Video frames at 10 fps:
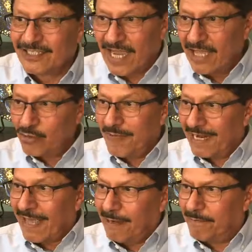Jihad
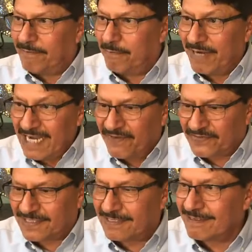bil qalb, bin
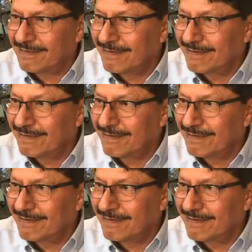nafs.